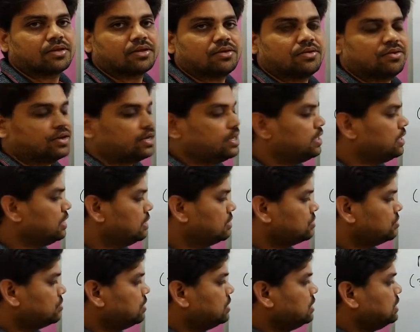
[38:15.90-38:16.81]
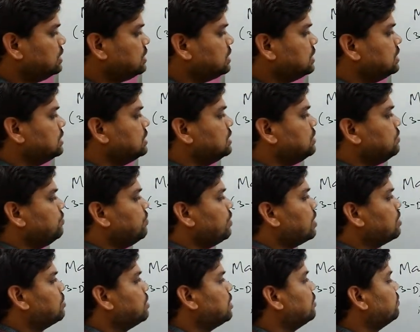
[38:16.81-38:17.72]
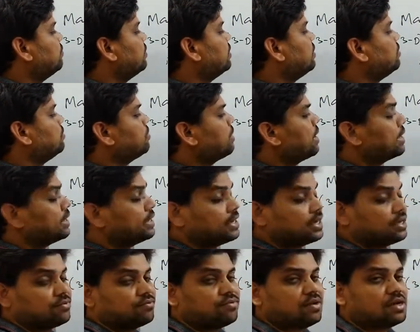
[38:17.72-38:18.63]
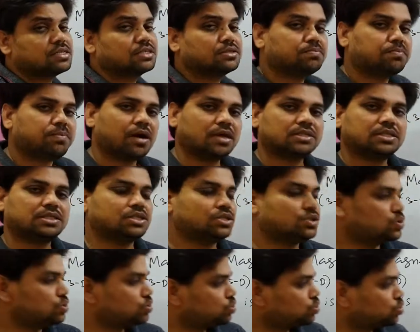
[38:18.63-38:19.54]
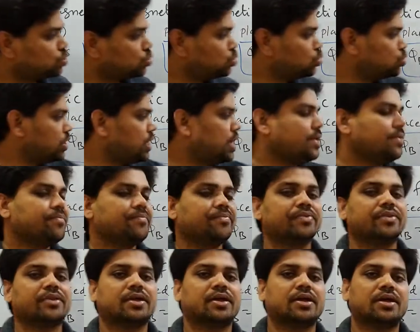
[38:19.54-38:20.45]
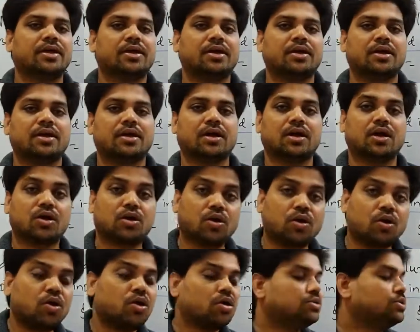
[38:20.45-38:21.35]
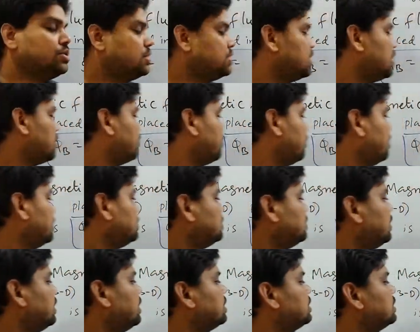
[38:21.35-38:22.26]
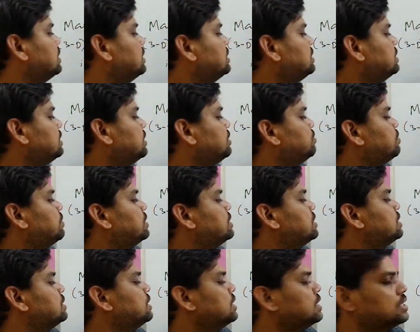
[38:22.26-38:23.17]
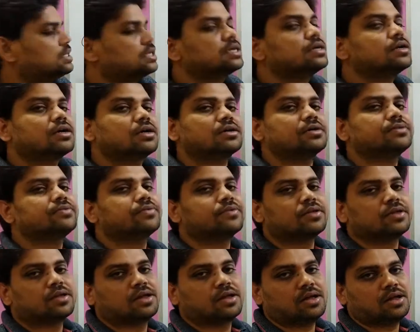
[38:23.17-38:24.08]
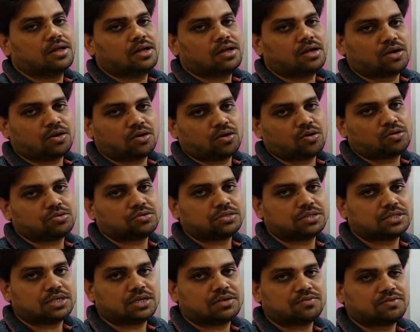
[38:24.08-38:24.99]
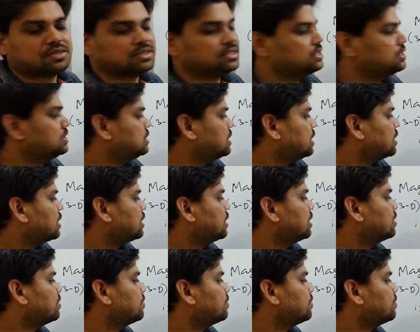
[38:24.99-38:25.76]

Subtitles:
Okay, so this is the formula for magnetic flux passing through the closed surface, and this represents that closed surface, this circle.